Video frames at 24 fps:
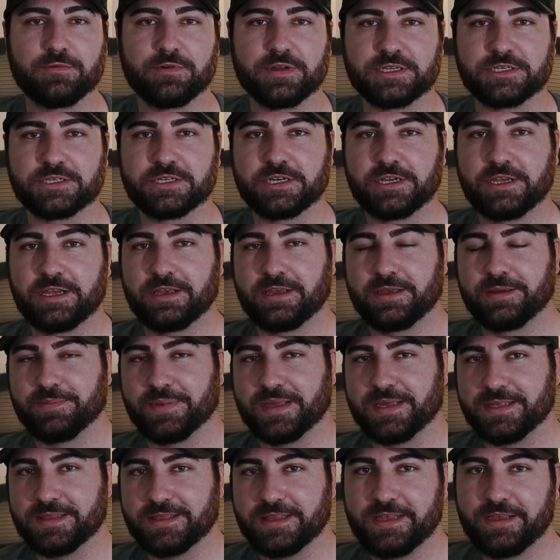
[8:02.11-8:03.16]
which
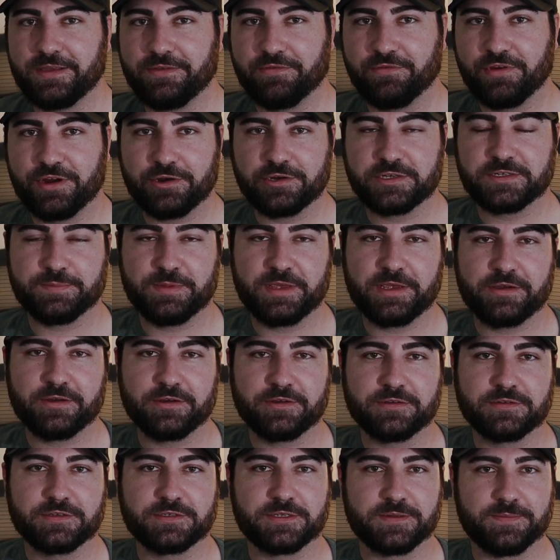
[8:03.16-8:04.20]
made the rear
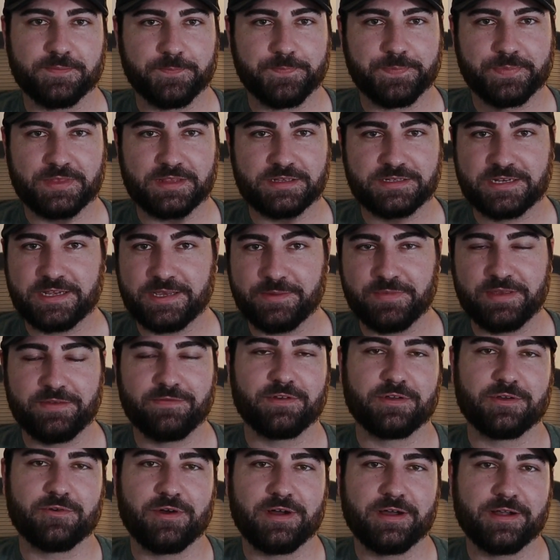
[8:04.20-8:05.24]
speakers seem
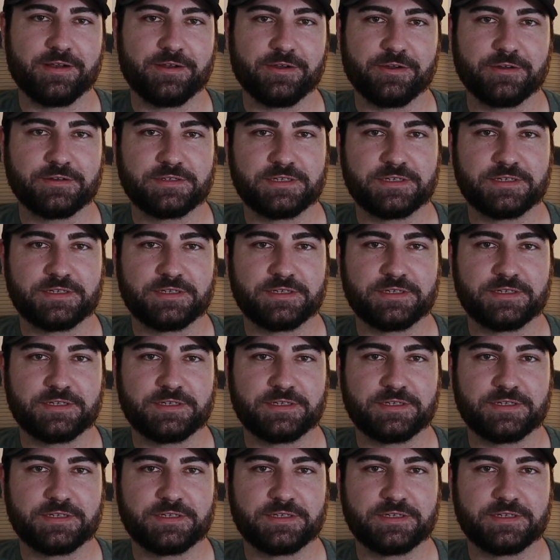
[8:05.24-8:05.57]
even quieter.